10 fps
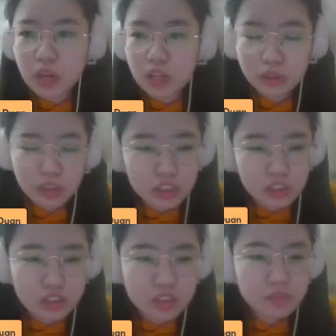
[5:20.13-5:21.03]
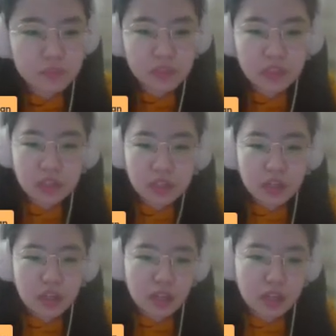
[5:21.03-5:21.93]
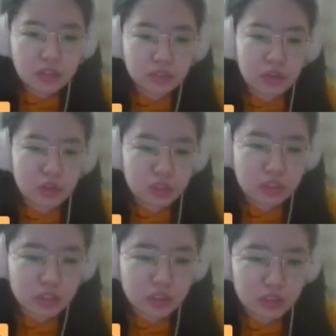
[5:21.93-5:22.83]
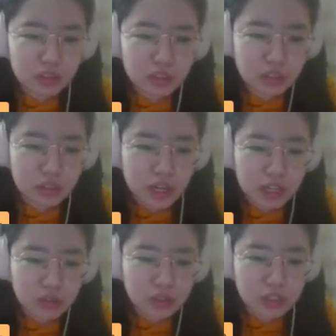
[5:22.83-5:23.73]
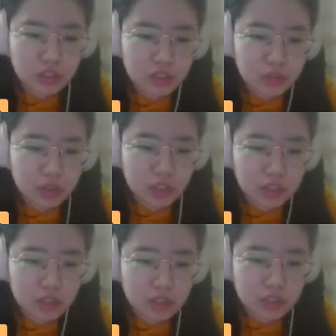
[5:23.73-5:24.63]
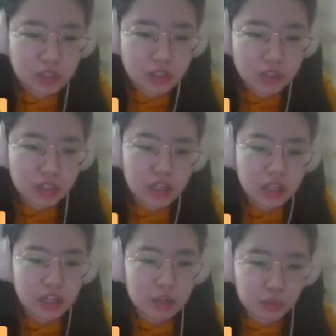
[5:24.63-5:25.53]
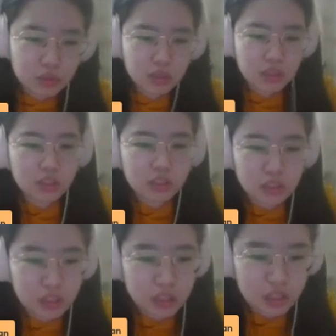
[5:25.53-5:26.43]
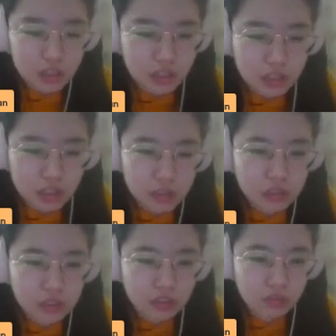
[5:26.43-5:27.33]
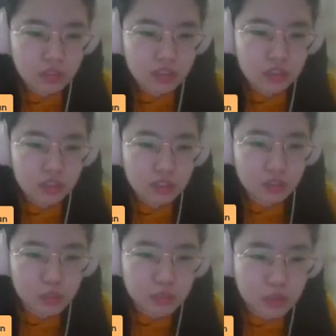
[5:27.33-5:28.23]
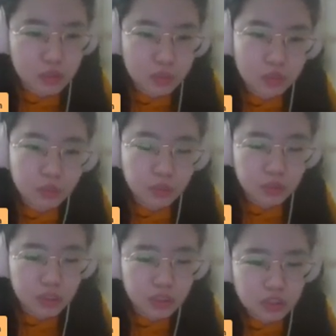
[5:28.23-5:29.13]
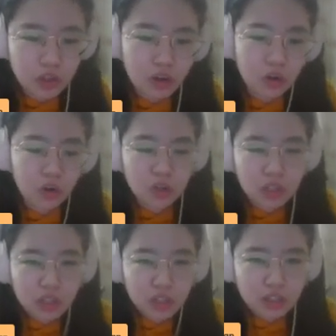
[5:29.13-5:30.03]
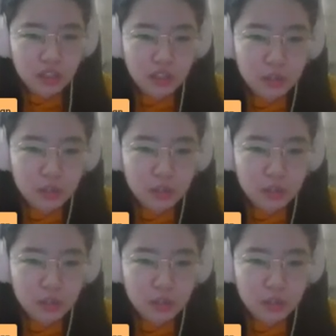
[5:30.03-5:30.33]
annotations. And for the annotations ones, they are mostly annotated with the ribosomal proteins, or they